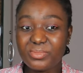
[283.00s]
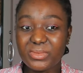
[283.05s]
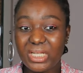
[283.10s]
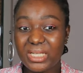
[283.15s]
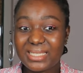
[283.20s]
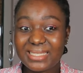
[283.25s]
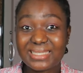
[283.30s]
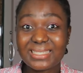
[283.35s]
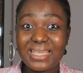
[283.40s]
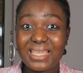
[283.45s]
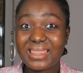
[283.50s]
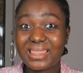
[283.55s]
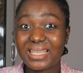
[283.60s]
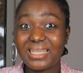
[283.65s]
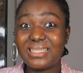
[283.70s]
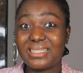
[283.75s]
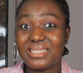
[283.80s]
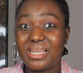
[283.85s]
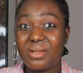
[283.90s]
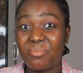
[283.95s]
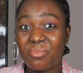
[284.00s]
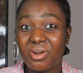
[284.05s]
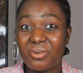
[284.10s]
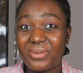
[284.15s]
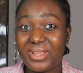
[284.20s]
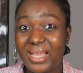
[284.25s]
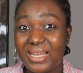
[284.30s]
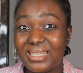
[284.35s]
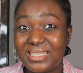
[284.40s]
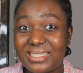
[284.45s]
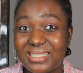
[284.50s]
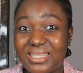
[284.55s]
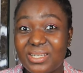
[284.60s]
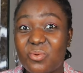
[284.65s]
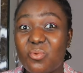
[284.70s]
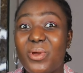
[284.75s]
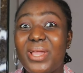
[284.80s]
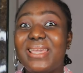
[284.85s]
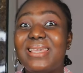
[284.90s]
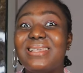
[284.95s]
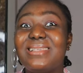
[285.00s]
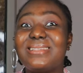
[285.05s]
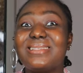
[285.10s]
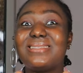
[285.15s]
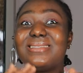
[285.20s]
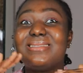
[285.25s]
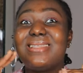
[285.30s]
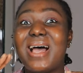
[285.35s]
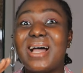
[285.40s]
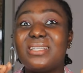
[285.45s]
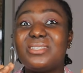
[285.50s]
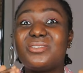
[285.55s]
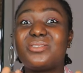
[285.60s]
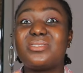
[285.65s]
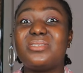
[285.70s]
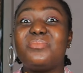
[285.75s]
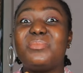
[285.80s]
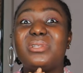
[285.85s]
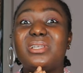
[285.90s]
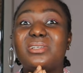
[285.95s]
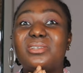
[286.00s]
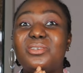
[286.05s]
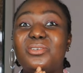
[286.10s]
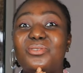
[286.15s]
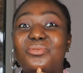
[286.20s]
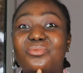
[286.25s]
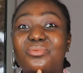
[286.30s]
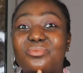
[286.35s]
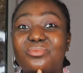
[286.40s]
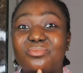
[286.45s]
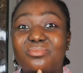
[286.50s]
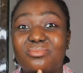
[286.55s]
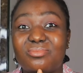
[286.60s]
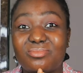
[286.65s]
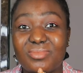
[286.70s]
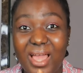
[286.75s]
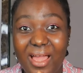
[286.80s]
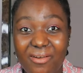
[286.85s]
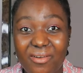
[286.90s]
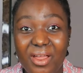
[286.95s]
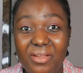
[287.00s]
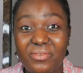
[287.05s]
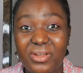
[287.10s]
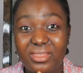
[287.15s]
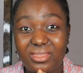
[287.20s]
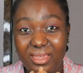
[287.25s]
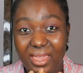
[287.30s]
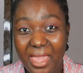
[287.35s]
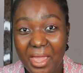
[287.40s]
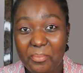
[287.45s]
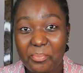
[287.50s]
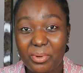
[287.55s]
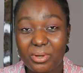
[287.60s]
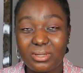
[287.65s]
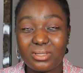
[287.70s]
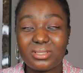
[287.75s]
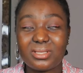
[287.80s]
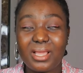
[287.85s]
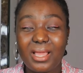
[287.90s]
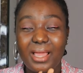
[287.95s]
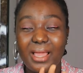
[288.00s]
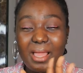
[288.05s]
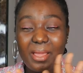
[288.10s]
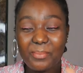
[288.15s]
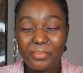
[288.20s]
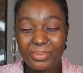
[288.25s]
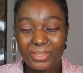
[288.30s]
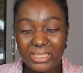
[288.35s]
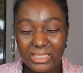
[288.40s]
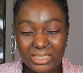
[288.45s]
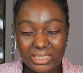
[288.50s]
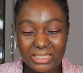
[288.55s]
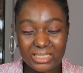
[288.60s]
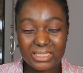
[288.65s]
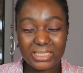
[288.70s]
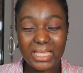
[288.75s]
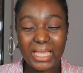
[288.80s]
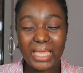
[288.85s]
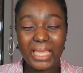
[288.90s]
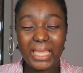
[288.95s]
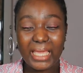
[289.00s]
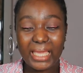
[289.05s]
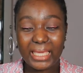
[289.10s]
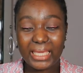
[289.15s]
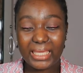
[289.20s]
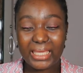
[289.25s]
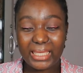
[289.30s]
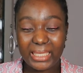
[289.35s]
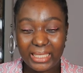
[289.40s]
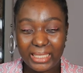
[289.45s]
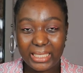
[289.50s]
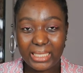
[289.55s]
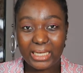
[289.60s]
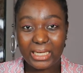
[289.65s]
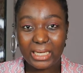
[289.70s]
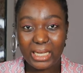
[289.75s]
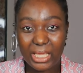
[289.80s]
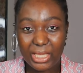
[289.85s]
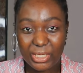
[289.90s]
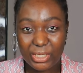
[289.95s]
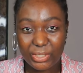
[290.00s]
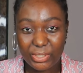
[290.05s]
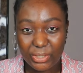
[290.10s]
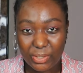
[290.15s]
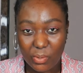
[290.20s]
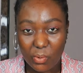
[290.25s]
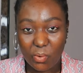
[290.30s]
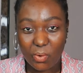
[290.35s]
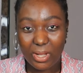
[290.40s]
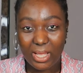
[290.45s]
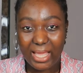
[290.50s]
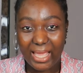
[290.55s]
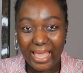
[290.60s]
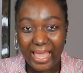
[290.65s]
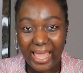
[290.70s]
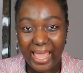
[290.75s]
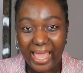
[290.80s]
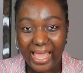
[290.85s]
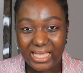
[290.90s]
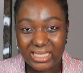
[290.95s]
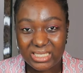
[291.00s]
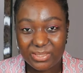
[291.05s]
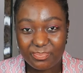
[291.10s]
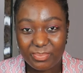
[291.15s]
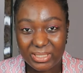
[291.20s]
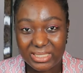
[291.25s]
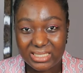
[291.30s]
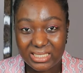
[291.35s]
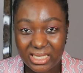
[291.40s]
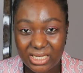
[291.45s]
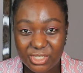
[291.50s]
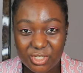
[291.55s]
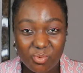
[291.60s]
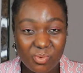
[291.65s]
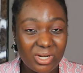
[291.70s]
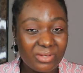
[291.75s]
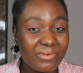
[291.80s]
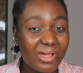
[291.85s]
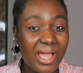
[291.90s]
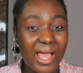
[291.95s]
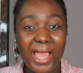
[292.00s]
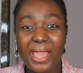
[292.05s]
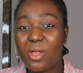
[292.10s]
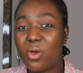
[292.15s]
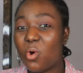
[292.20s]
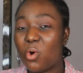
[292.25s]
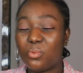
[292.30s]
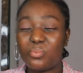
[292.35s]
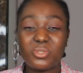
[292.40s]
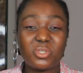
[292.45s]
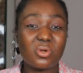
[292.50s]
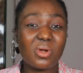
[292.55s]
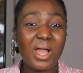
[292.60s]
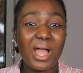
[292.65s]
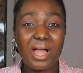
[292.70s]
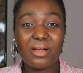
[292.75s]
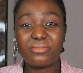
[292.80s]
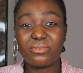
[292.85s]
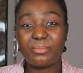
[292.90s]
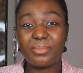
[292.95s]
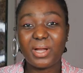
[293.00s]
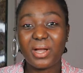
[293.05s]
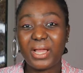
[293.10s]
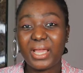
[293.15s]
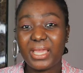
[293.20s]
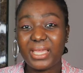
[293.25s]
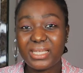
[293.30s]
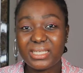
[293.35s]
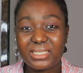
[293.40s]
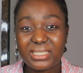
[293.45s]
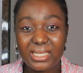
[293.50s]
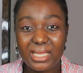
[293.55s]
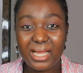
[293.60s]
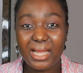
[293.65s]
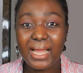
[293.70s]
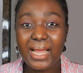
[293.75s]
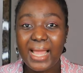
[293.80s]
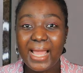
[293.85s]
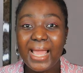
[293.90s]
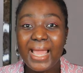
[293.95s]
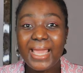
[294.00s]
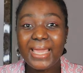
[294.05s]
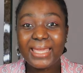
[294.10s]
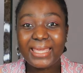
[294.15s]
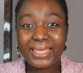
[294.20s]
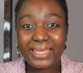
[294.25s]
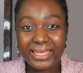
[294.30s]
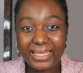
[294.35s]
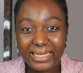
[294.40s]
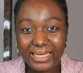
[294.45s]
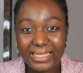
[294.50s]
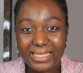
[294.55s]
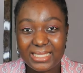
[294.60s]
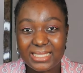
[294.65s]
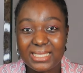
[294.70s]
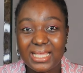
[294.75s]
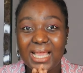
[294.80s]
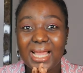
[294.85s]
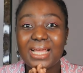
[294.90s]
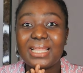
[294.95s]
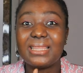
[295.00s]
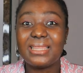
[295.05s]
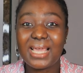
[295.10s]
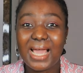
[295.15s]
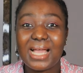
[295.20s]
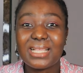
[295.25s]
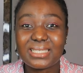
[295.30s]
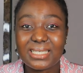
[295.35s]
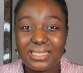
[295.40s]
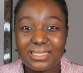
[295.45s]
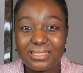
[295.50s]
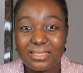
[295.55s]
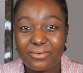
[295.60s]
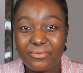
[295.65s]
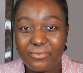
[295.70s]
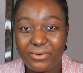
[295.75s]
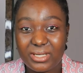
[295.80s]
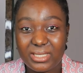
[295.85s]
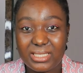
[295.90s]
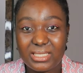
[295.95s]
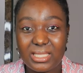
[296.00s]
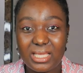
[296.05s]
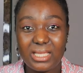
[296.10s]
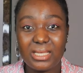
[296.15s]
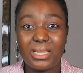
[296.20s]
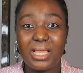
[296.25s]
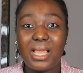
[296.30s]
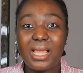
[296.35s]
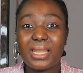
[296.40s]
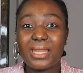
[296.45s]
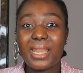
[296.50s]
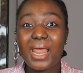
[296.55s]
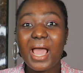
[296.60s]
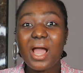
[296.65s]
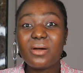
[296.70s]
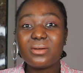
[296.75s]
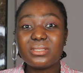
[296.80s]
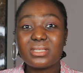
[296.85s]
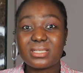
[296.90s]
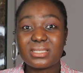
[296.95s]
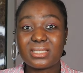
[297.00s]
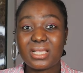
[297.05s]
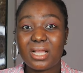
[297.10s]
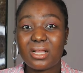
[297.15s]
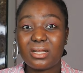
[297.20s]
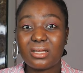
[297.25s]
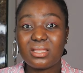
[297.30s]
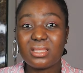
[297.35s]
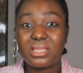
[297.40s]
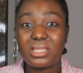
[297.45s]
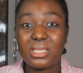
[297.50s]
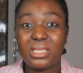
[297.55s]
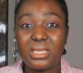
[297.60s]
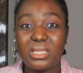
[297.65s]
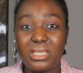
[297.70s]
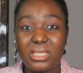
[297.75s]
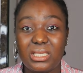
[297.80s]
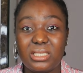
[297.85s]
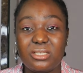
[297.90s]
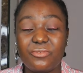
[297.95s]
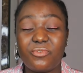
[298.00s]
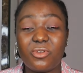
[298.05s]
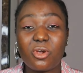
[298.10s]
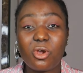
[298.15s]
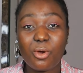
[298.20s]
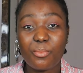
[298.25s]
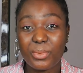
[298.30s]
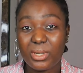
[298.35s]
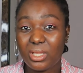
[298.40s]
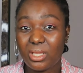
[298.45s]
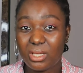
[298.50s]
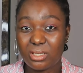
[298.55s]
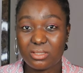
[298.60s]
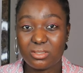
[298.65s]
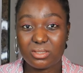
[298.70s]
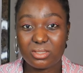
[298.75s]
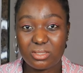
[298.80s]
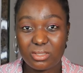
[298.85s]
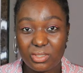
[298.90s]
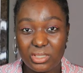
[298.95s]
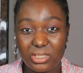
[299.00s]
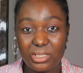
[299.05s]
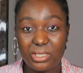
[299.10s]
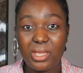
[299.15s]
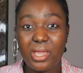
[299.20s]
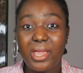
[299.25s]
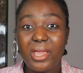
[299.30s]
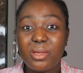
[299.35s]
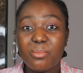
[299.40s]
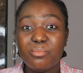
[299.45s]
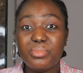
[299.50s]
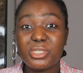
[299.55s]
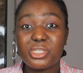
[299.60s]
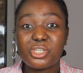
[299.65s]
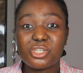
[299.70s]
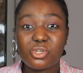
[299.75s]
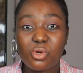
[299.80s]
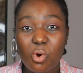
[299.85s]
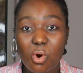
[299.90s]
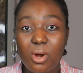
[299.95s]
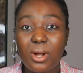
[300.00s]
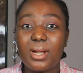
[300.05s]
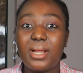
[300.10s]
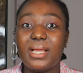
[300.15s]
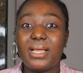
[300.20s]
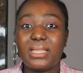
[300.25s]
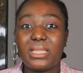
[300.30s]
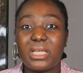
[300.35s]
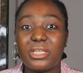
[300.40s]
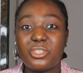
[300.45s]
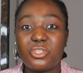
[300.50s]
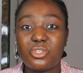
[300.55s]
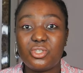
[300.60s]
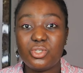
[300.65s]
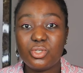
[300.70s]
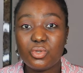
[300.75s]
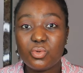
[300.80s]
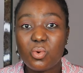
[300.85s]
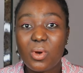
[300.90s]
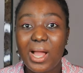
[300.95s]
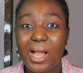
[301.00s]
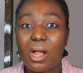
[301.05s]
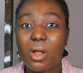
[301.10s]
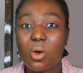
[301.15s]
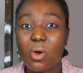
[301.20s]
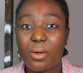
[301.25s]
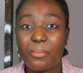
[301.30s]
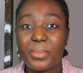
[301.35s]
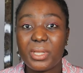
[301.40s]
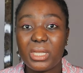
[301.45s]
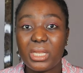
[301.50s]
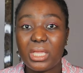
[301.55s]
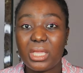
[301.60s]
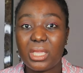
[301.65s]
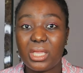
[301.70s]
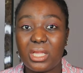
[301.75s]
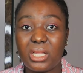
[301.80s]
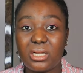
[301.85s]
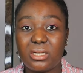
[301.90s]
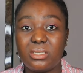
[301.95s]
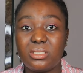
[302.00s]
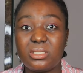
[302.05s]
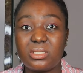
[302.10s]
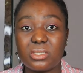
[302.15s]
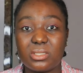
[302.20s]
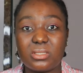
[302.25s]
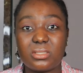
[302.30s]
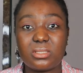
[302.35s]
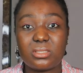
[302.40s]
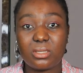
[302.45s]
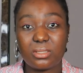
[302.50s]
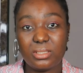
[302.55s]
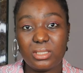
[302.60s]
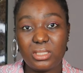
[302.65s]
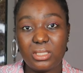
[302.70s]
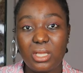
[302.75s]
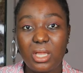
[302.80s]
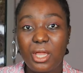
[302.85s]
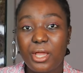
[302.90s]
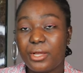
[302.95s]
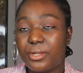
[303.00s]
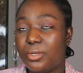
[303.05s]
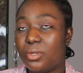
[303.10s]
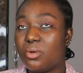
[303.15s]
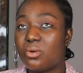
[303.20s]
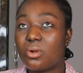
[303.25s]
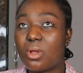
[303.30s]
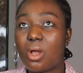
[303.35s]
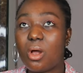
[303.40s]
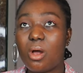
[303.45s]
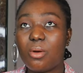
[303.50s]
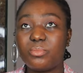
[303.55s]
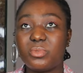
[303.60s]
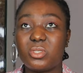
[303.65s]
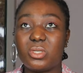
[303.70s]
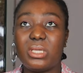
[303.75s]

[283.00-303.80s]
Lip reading: see things in a more realistic way, is that immediately you arrive at the airport, please kill your expectation. Whatever high hopes you have about India, kill it. That is the first thing. Now the second thing is, if you're coming here to study, be sure that you are coming here to study. Don't come